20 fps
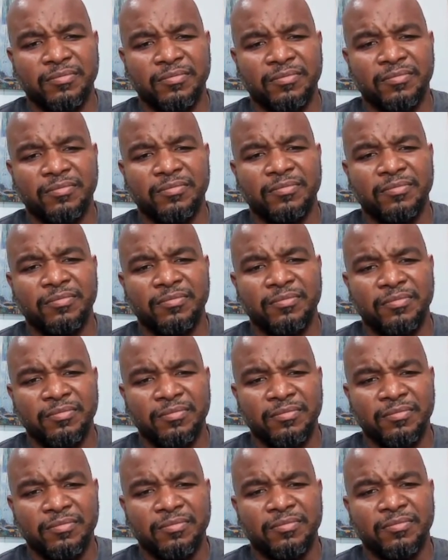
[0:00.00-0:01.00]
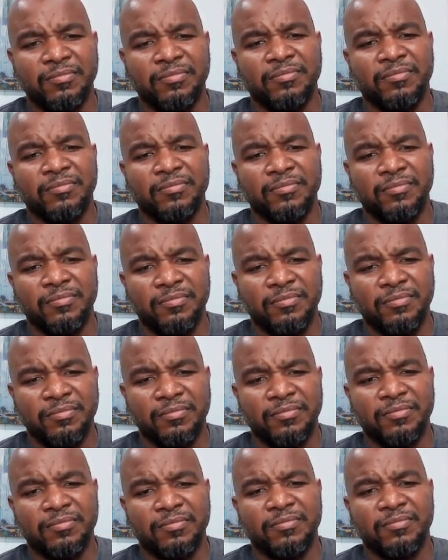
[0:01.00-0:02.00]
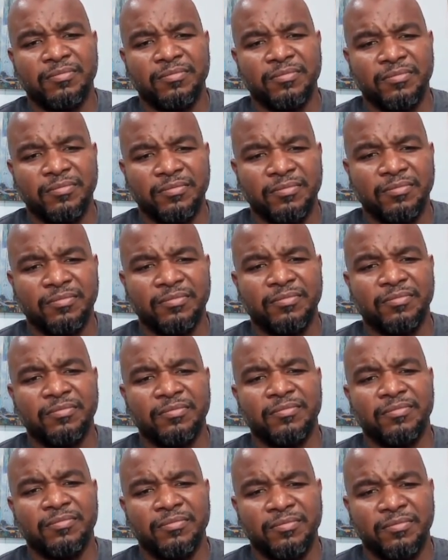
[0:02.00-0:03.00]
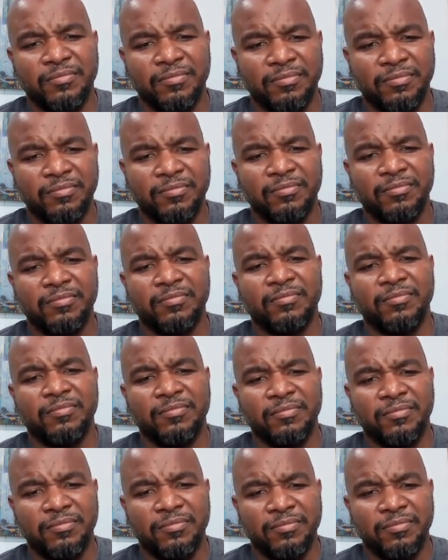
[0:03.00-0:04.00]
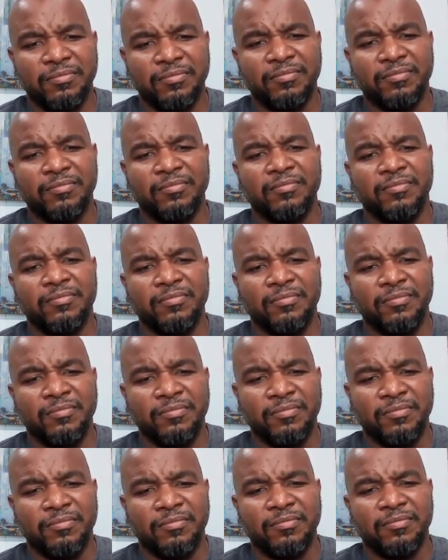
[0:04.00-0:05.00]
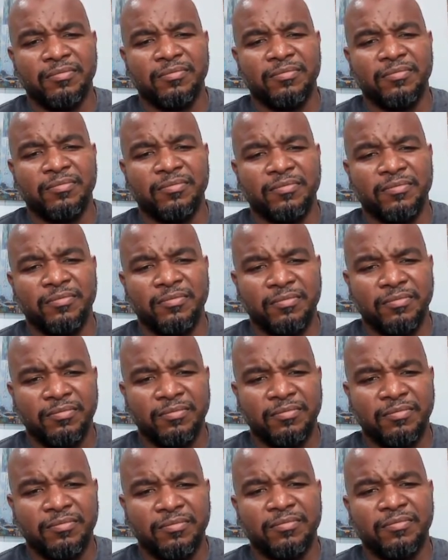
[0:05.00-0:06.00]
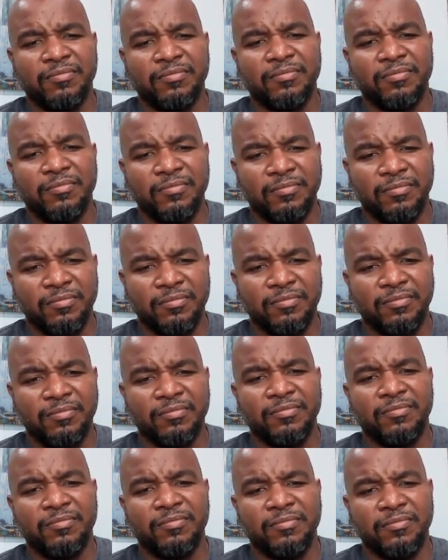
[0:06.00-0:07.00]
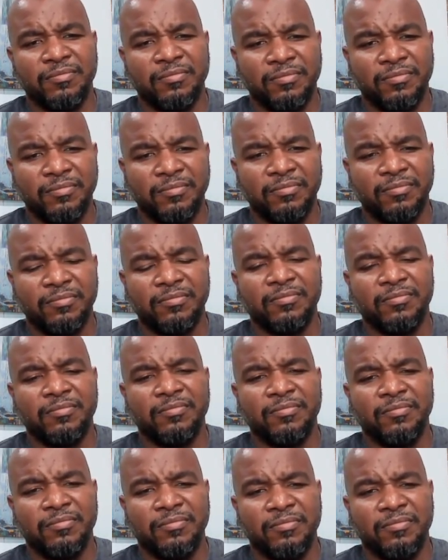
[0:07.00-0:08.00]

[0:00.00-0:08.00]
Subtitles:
The person shown says nothing.